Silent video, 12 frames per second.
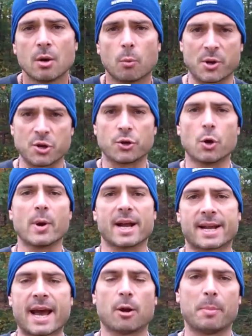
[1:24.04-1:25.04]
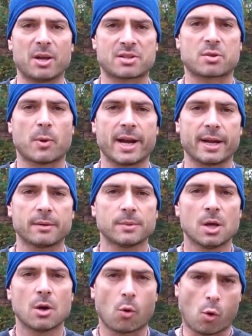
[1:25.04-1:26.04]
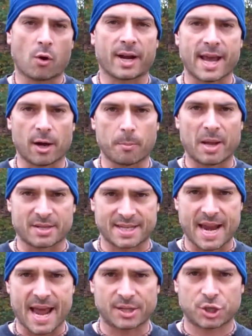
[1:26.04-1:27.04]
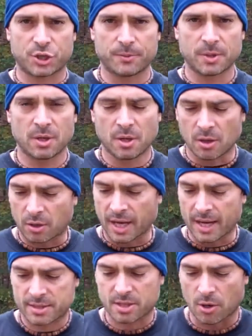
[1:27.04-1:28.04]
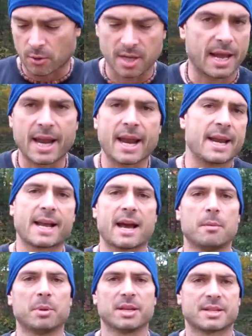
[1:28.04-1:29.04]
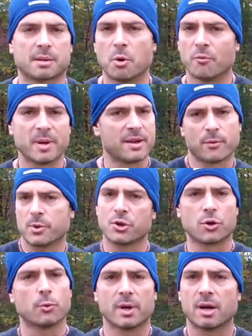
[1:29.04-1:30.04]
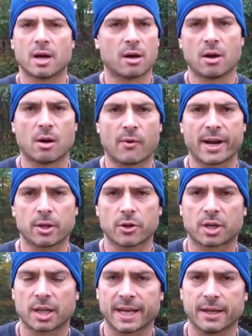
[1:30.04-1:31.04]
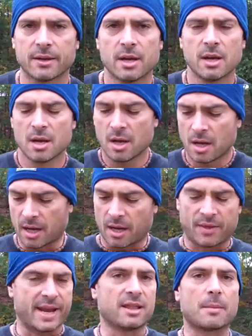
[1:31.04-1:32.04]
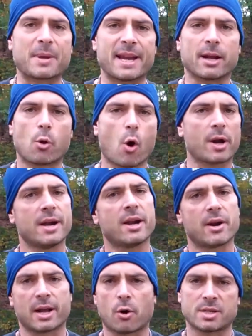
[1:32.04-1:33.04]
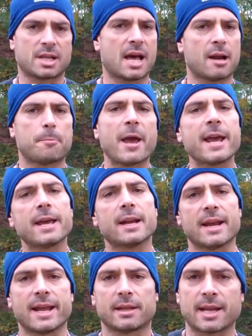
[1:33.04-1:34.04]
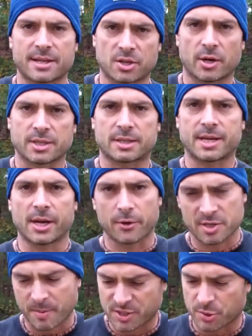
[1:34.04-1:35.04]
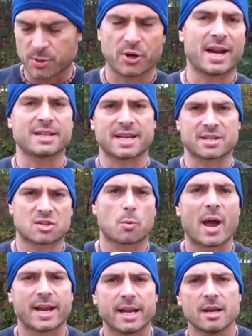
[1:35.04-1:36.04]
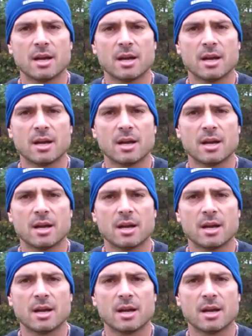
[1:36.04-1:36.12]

when you're doing a kettlebell swing or a kettlebell snatch. Okay, so any kind of ballistic movement, even when you're doing a regular clean. They end up getting caught in there, they cause a lot of pain, and they start to tear, especially when your hands get sweaty